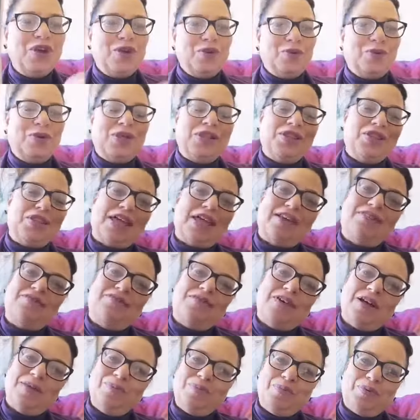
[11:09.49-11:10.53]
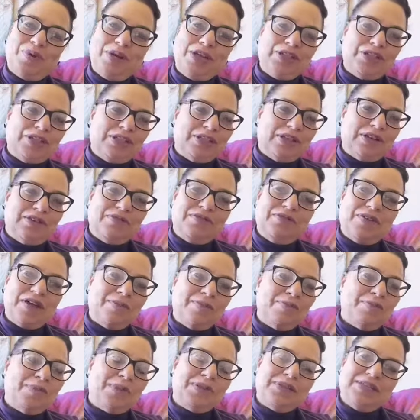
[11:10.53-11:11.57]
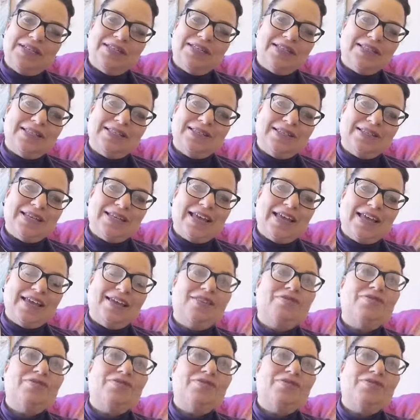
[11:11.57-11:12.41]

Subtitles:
with that vibration of humbleness today?